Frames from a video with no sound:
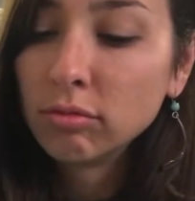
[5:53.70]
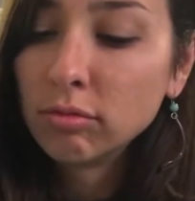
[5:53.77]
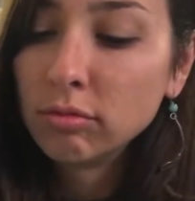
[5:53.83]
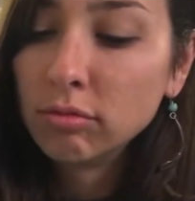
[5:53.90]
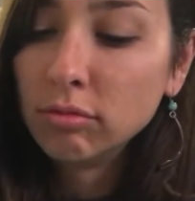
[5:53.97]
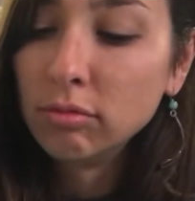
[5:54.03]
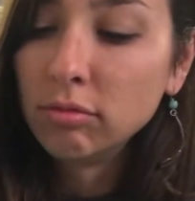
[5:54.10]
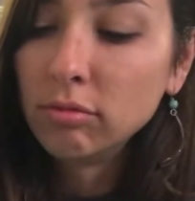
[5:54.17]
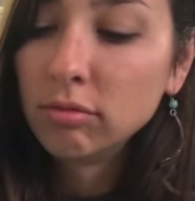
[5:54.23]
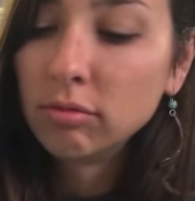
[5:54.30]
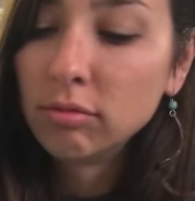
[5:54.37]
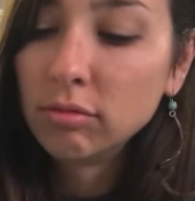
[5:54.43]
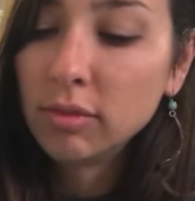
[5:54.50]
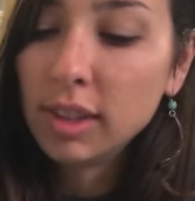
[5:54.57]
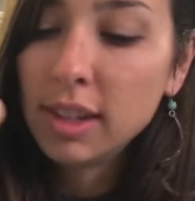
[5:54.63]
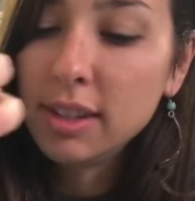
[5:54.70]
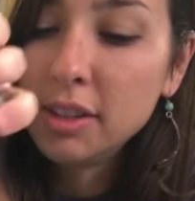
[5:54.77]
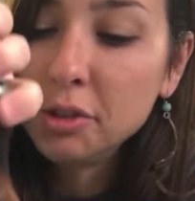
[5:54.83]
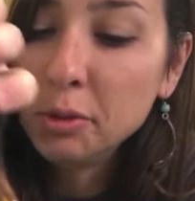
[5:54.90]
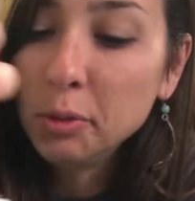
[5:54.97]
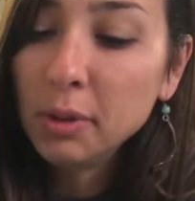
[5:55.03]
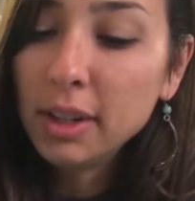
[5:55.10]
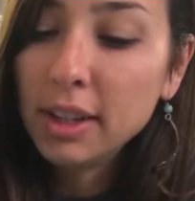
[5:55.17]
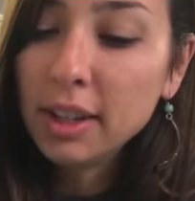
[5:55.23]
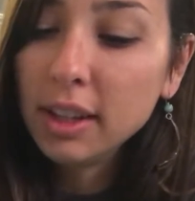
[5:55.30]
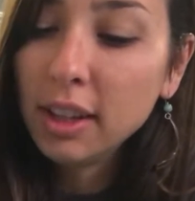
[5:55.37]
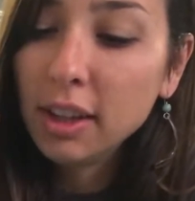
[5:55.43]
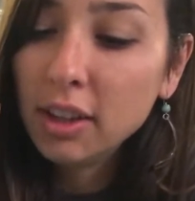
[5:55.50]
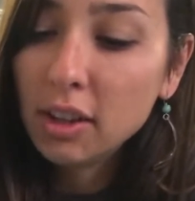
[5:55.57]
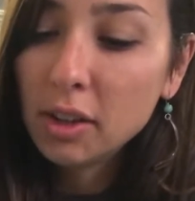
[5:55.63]
This is
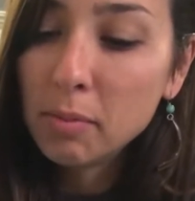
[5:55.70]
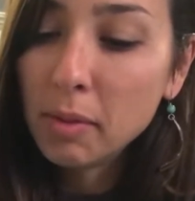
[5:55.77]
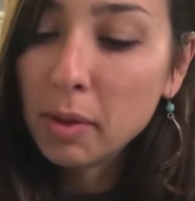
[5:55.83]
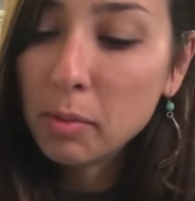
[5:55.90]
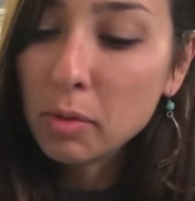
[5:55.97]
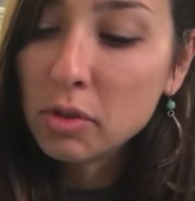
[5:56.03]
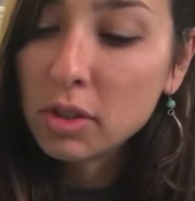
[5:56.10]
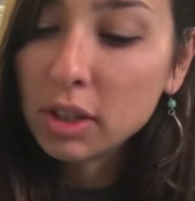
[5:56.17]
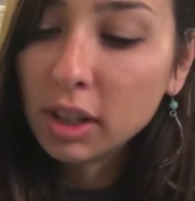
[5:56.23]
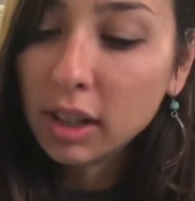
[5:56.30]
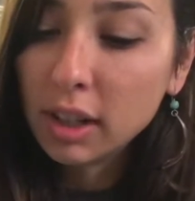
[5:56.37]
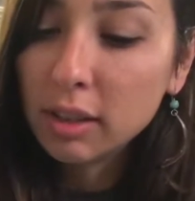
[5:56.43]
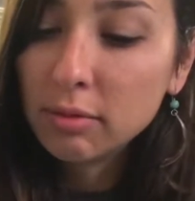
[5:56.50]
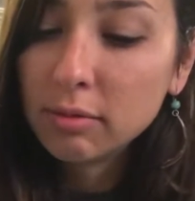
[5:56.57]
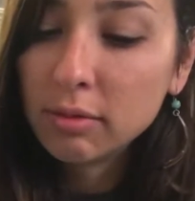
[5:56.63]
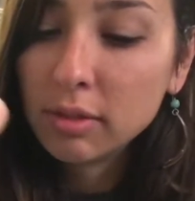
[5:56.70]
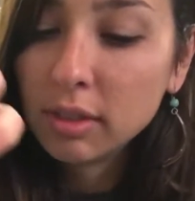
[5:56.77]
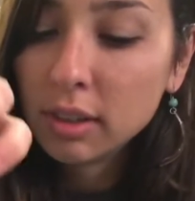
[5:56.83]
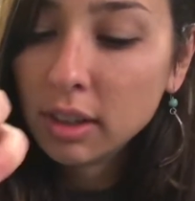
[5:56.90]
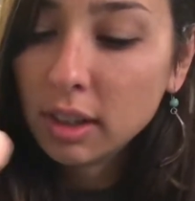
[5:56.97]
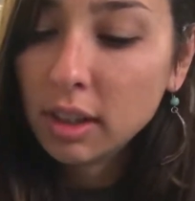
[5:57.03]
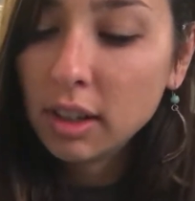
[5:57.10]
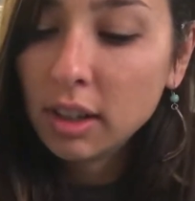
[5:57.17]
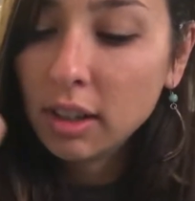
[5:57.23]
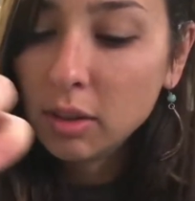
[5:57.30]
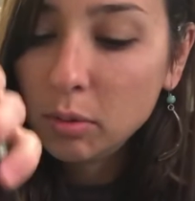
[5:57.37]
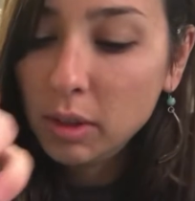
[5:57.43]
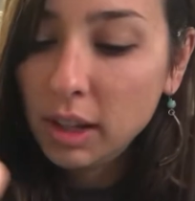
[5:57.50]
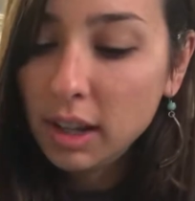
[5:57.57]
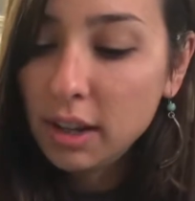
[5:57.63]
really good maple syrup.
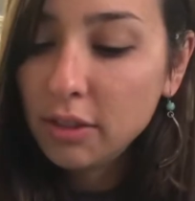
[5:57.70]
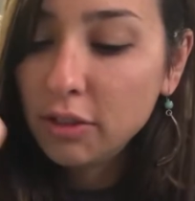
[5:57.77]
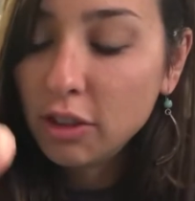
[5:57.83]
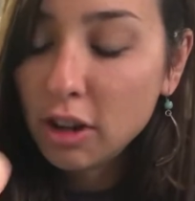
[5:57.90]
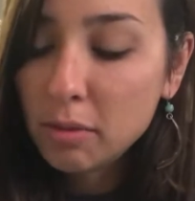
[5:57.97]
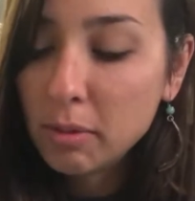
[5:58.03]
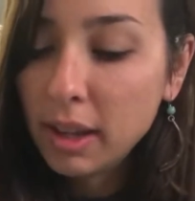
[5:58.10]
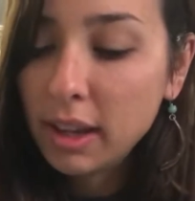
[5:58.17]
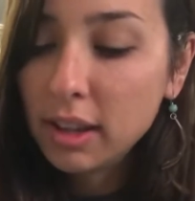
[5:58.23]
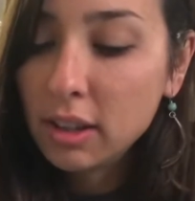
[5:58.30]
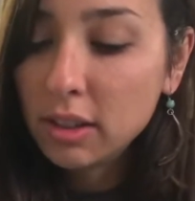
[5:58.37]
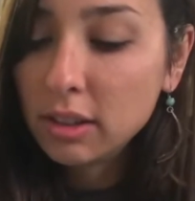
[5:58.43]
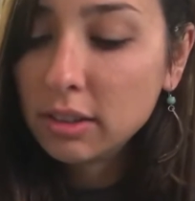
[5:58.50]
You get it from like a,